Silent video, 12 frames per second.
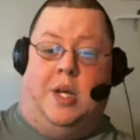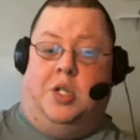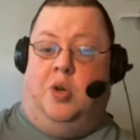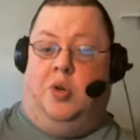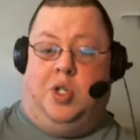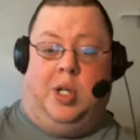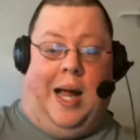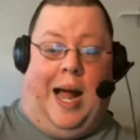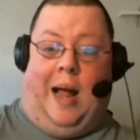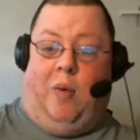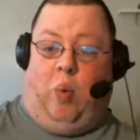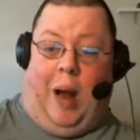is going to
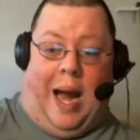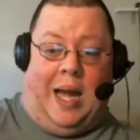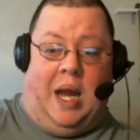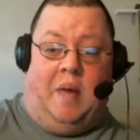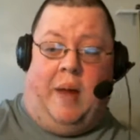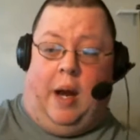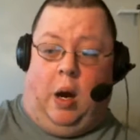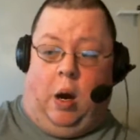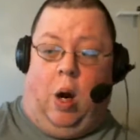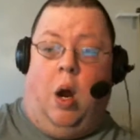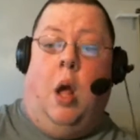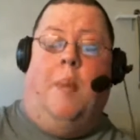slide right in
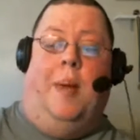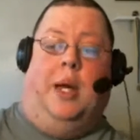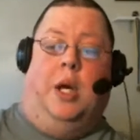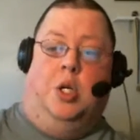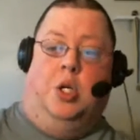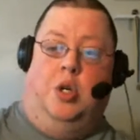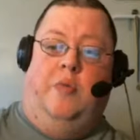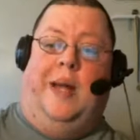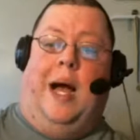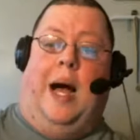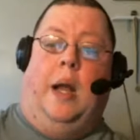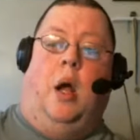there, because you've
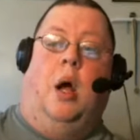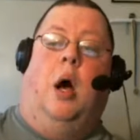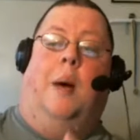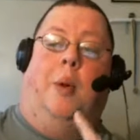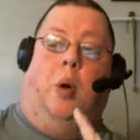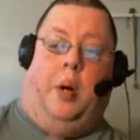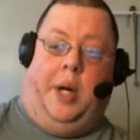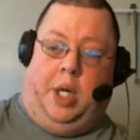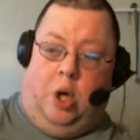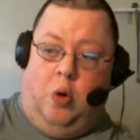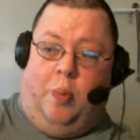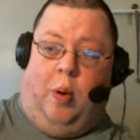got Amari
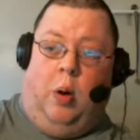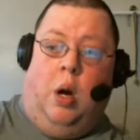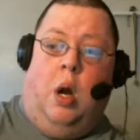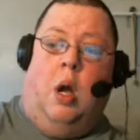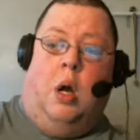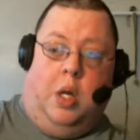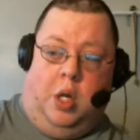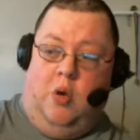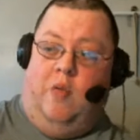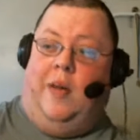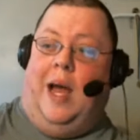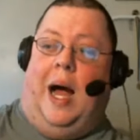Cooper,
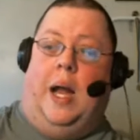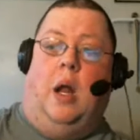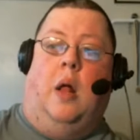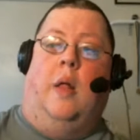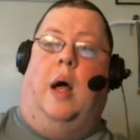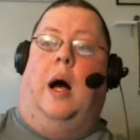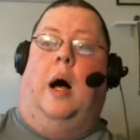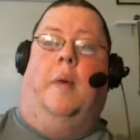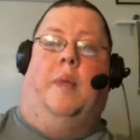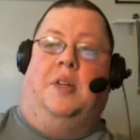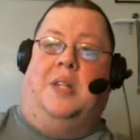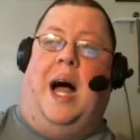you've got
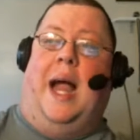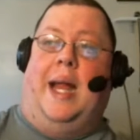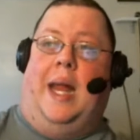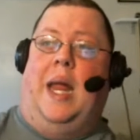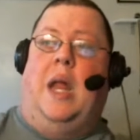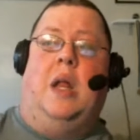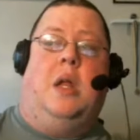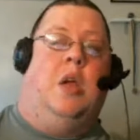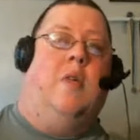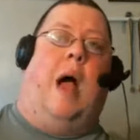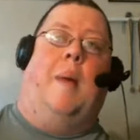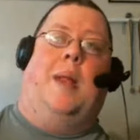the tight end.
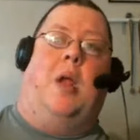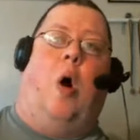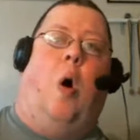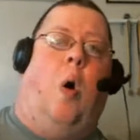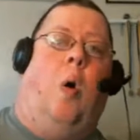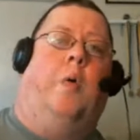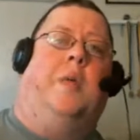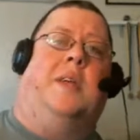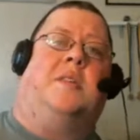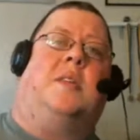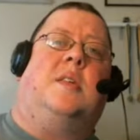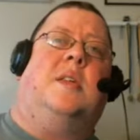All
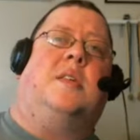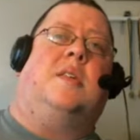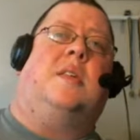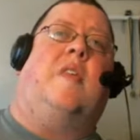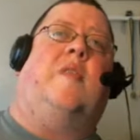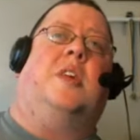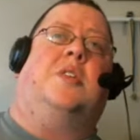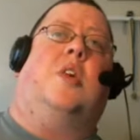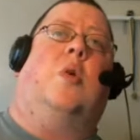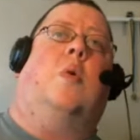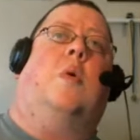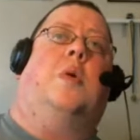this stuff that's
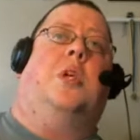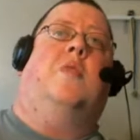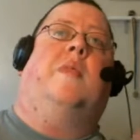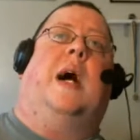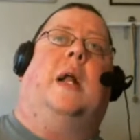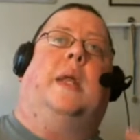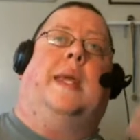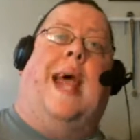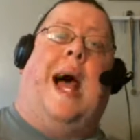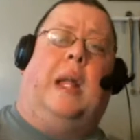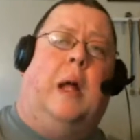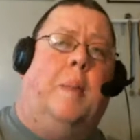going on. You've got
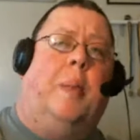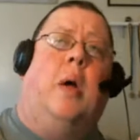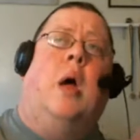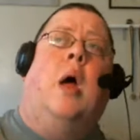Gallup